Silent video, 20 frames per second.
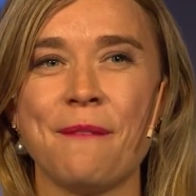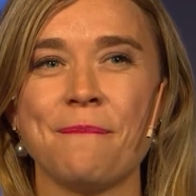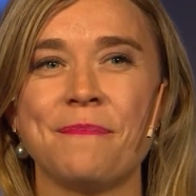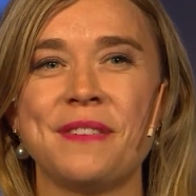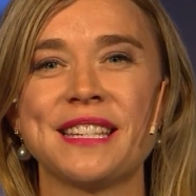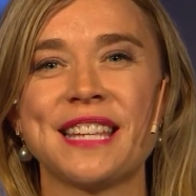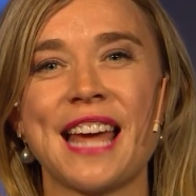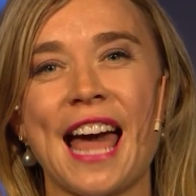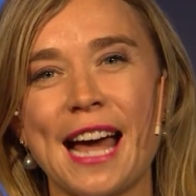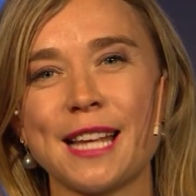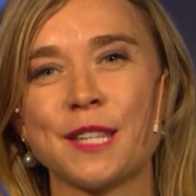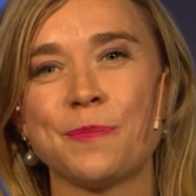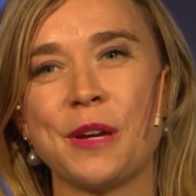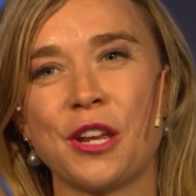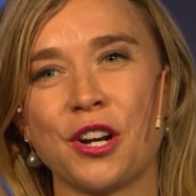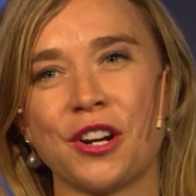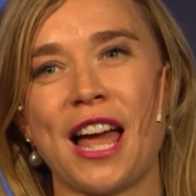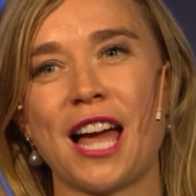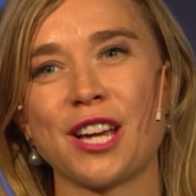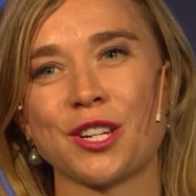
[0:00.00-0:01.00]
This has to be
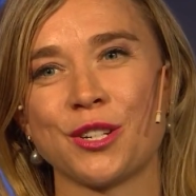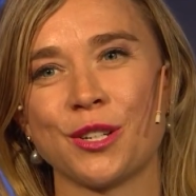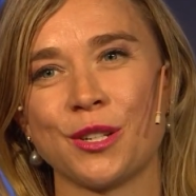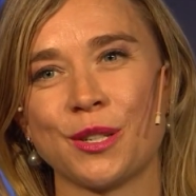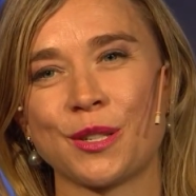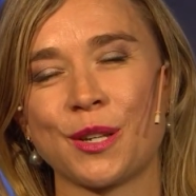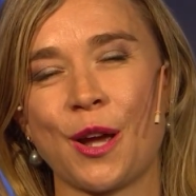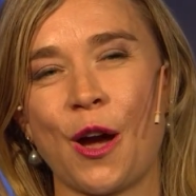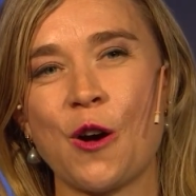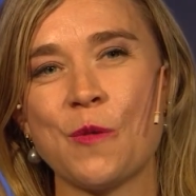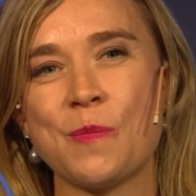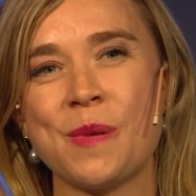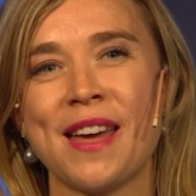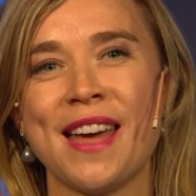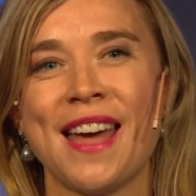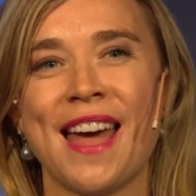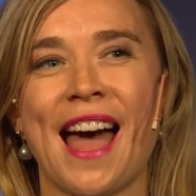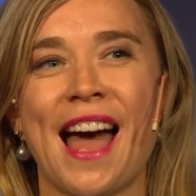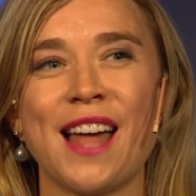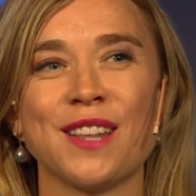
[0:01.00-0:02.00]
international in scope.
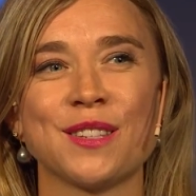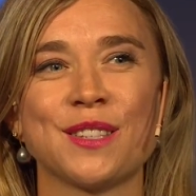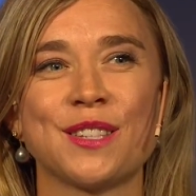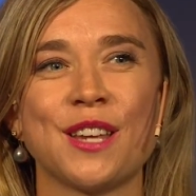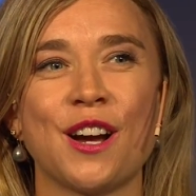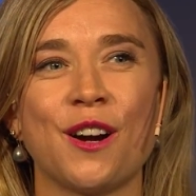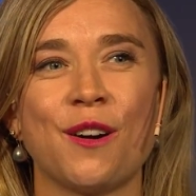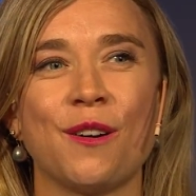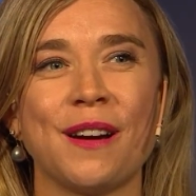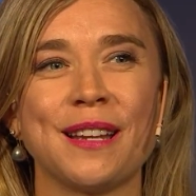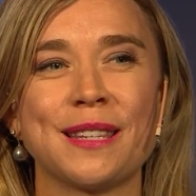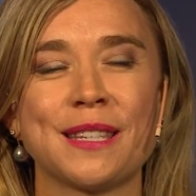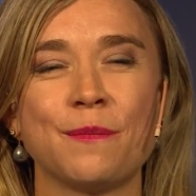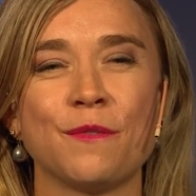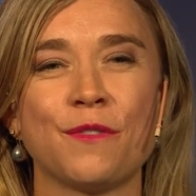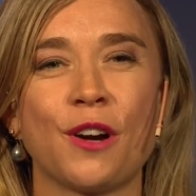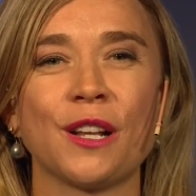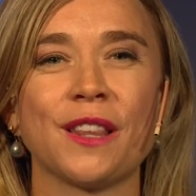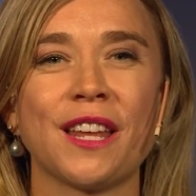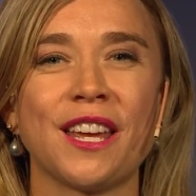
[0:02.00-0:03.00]
And so it's some
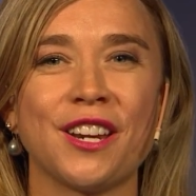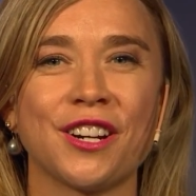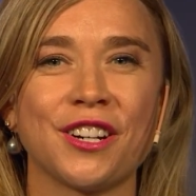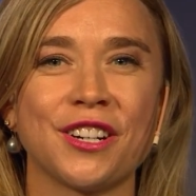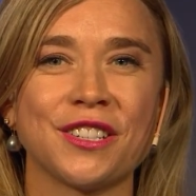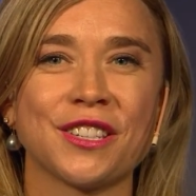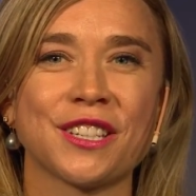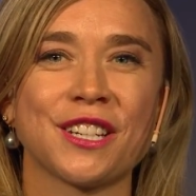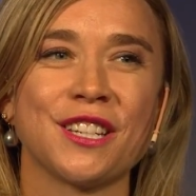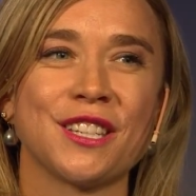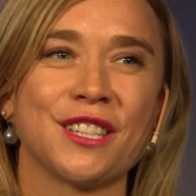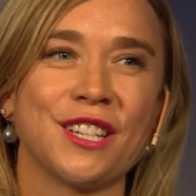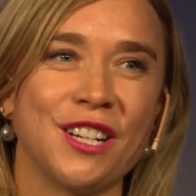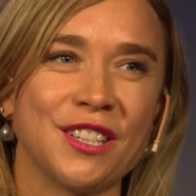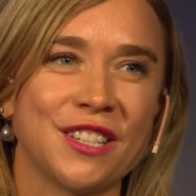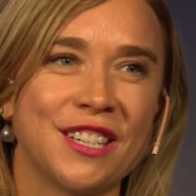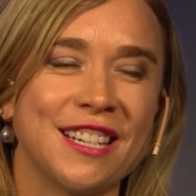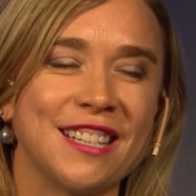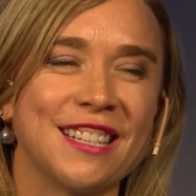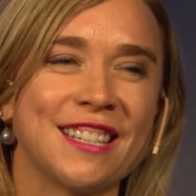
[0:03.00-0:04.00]
of our leaders,
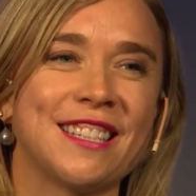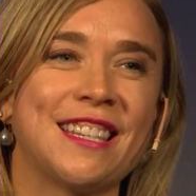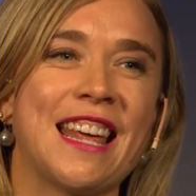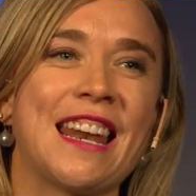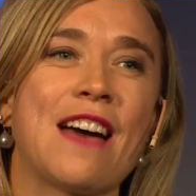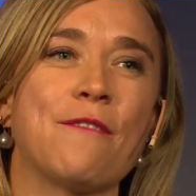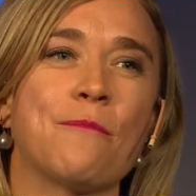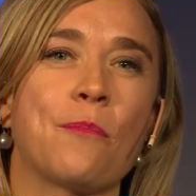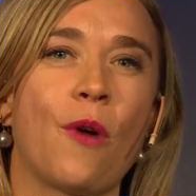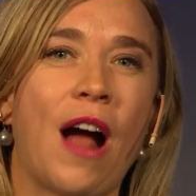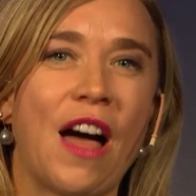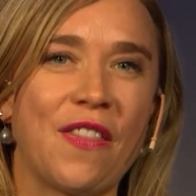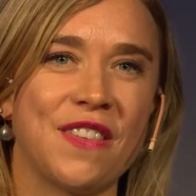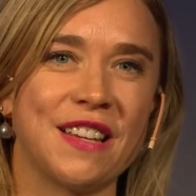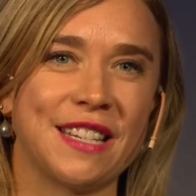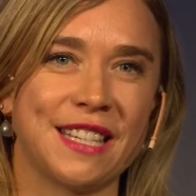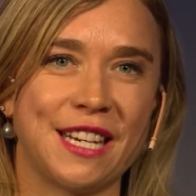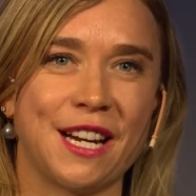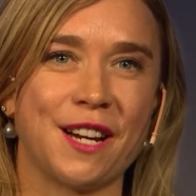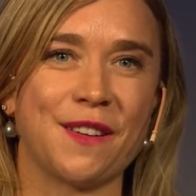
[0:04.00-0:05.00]
consultants that have brought
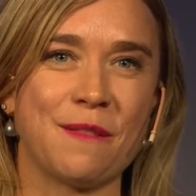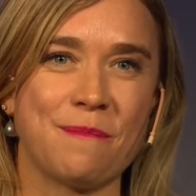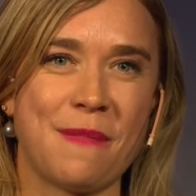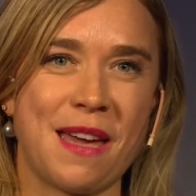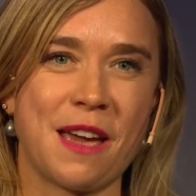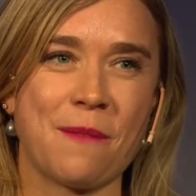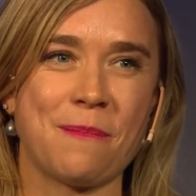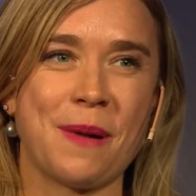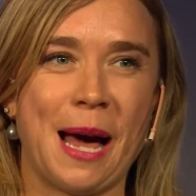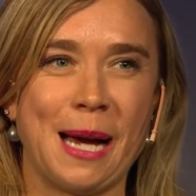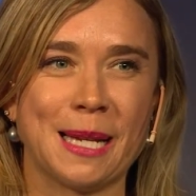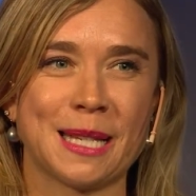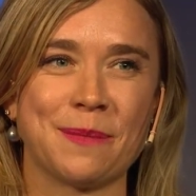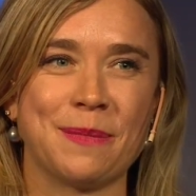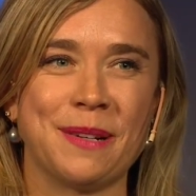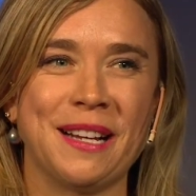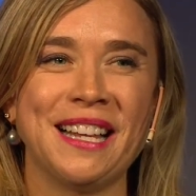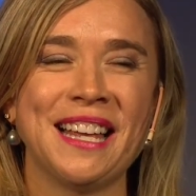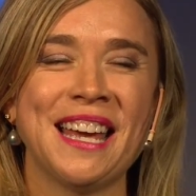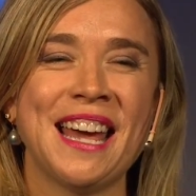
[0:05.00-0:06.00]
this here that make it
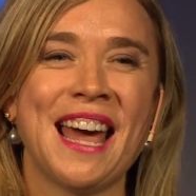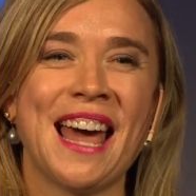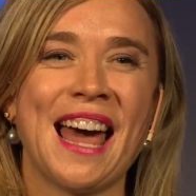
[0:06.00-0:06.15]
possible.